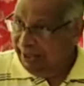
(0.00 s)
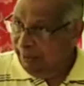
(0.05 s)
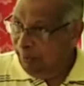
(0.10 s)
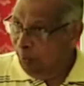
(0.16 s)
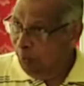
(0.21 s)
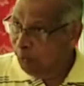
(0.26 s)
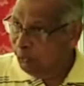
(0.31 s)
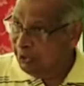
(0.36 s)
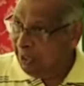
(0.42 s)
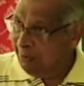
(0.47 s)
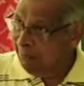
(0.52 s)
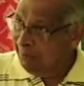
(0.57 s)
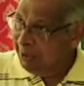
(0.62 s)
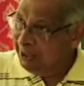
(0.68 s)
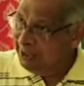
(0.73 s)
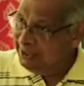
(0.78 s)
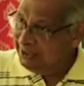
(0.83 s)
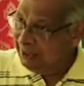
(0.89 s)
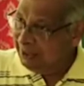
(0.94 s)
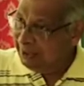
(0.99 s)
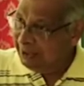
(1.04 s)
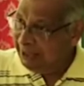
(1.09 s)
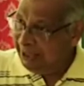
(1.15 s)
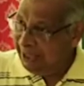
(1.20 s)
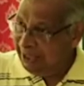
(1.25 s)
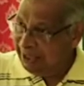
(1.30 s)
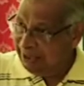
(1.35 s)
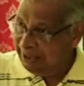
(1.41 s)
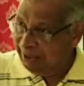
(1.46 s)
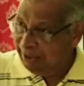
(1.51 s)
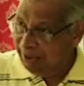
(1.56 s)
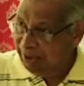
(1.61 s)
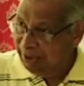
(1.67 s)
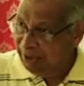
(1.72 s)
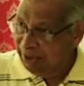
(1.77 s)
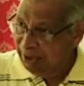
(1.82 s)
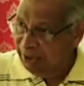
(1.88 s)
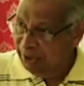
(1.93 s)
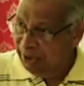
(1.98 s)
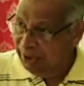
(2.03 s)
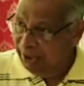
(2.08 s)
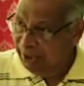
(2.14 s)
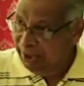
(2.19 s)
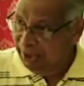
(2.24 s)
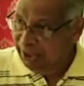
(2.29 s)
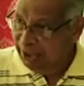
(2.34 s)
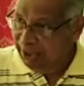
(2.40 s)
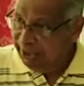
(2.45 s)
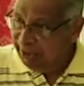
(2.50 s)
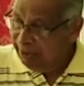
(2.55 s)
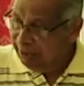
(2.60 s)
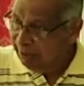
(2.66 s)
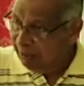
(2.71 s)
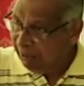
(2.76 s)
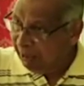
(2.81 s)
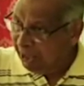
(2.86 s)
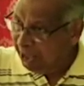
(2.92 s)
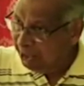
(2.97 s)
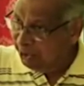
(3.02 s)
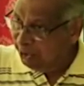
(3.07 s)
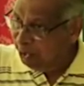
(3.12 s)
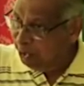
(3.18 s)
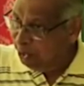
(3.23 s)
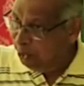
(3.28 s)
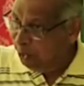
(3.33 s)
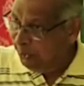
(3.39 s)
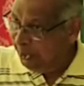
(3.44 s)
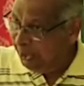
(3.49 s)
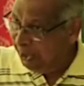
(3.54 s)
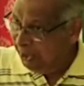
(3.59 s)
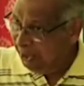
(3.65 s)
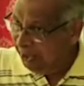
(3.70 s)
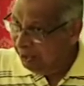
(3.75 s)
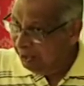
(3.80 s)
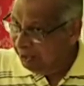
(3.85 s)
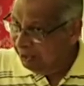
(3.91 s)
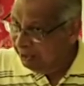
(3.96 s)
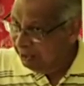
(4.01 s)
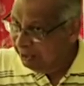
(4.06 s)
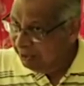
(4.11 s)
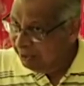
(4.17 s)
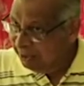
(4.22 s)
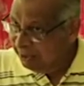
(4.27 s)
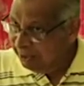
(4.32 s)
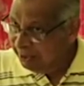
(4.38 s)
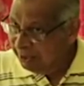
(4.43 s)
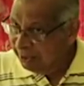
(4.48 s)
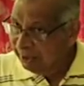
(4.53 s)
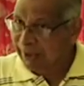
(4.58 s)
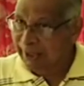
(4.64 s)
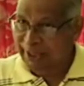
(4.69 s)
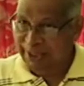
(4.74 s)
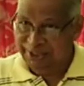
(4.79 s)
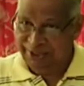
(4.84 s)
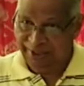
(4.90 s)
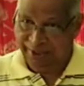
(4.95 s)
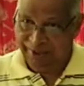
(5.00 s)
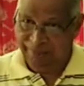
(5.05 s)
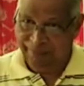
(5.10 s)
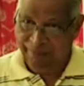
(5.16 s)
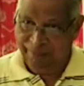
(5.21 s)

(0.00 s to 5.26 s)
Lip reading: Someone is a creator in relation to a creature.